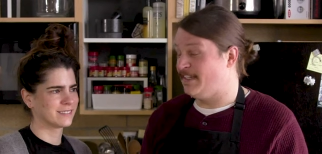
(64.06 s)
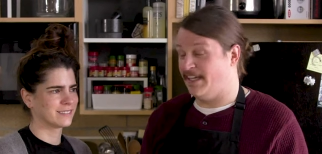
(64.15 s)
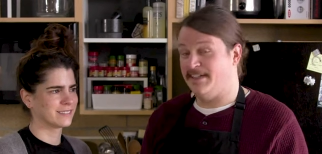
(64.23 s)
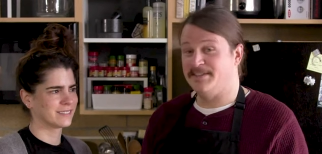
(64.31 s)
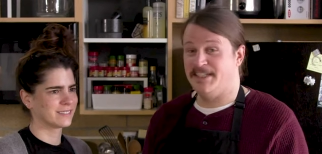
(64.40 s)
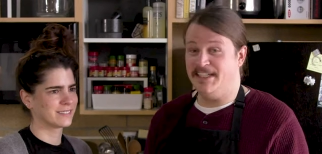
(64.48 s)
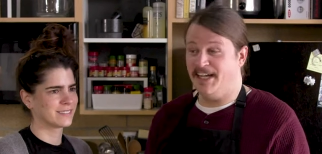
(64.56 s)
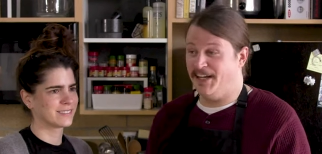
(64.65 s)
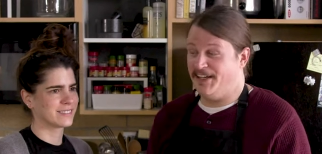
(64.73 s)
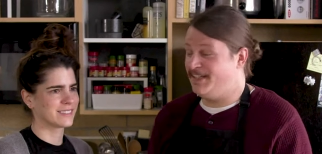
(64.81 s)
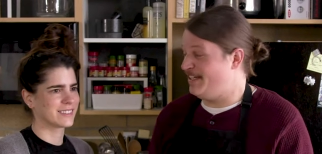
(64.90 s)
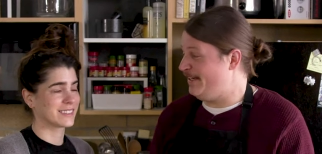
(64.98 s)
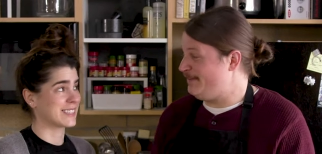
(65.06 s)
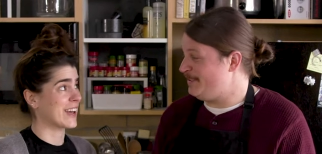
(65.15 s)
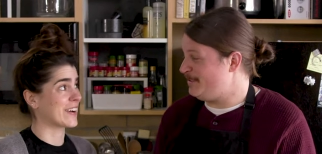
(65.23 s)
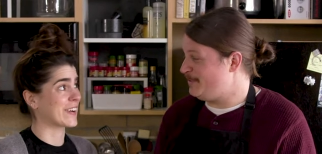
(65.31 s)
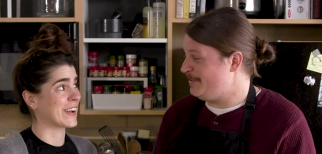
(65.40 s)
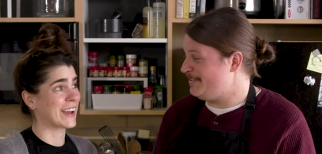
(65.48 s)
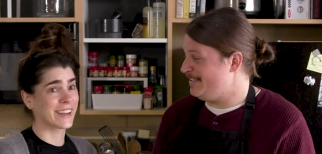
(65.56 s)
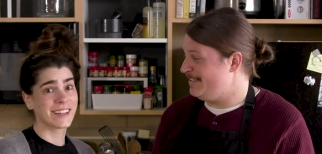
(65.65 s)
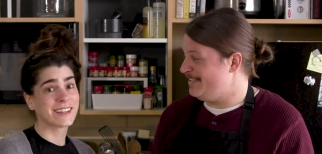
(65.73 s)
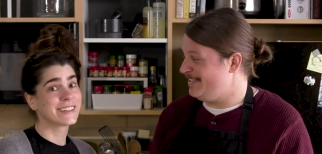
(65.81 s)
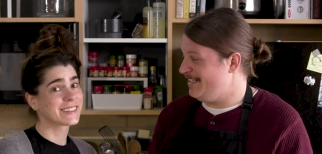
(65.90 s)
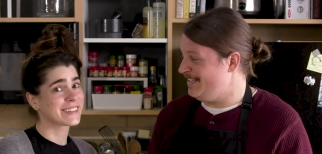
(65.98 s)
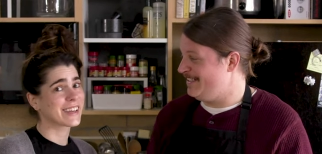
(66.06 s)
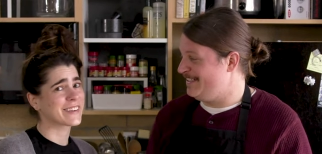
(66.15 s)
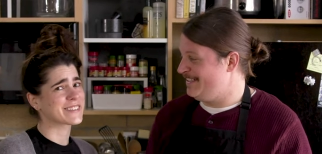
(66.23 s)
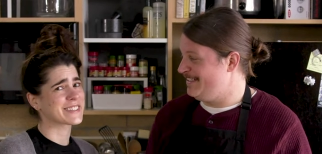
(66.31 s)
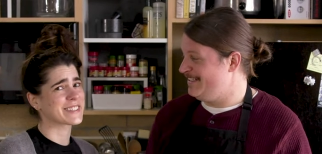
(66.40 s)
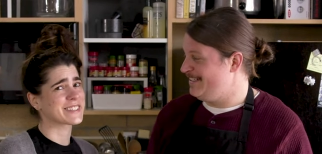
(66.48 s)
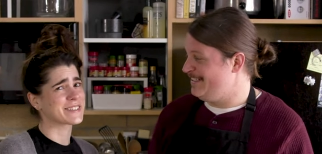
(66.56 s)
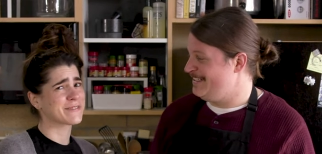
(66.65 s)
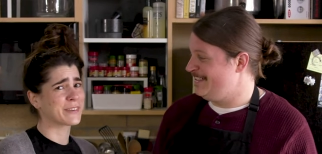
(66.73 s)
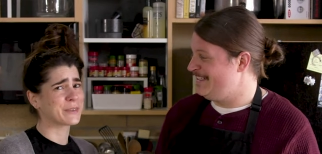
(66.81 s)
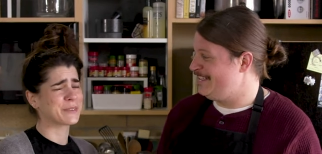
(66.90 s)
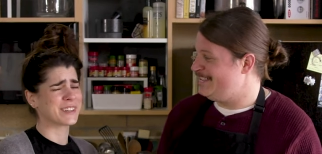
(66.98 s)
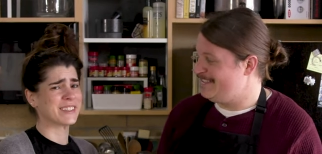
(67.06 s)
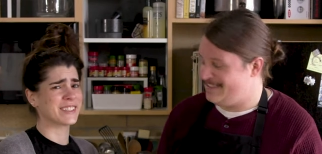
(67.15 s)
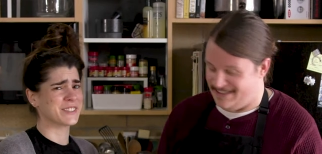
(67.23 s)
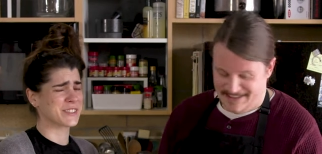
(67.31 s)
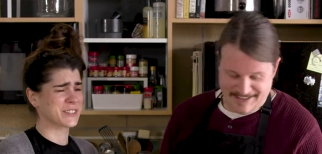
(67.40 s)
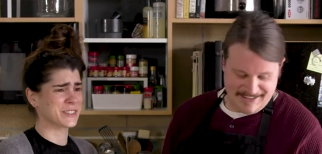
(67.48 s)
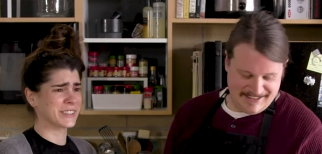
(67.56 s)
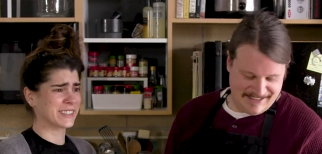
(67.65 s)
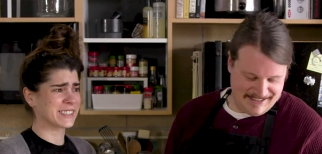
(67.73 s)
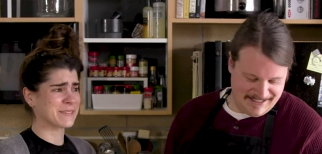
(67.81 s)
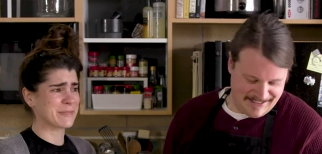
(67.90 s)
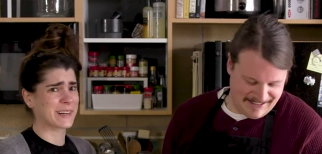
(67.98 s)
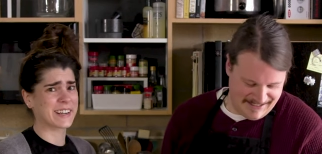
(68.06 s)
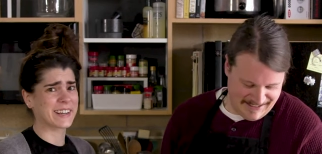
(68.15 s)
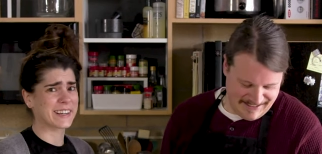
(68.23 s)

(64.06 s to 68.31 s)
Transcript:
Speaker 1: KFC, I like KFC's biscuit, yeah.
Speaker 2: KFC's food in general is pretty